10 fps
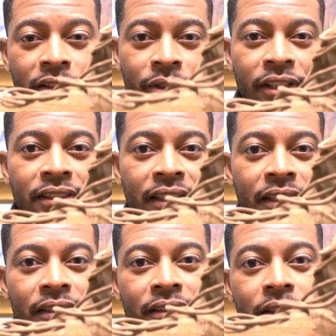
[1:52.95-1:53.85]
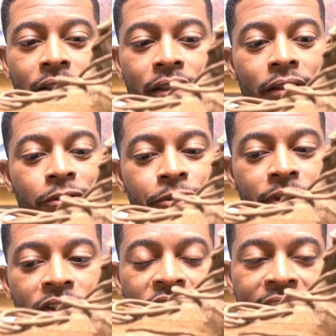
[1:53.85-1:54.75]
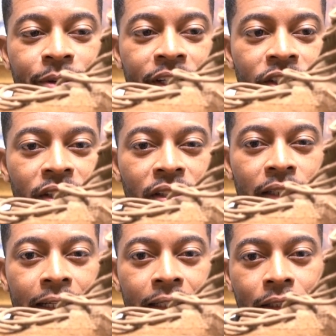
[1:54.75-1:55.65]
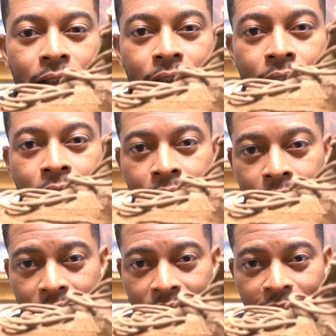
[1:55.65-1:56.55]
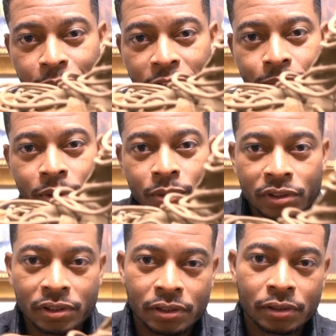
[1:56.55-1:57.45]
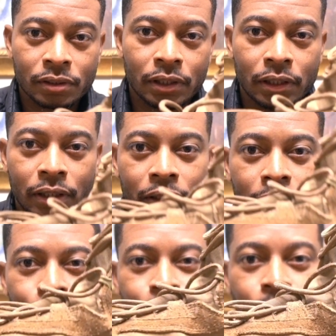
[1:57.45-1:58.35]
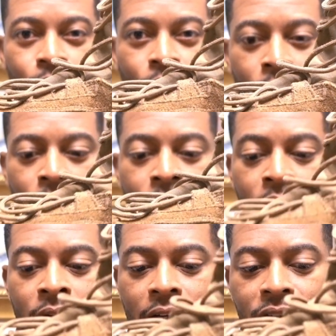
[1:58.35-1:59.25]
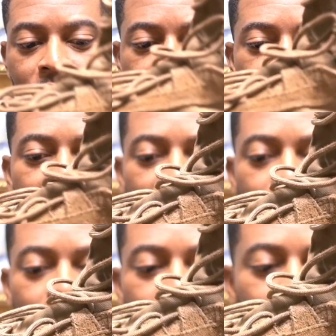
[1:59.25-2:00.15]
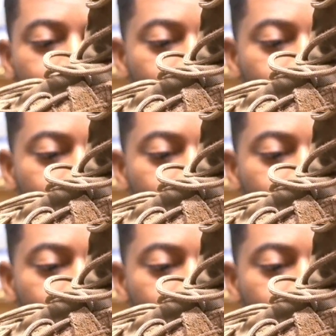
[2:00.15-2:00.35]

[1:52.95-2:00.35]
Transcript: so this is the first generation Nike SFB boots. As you can see, the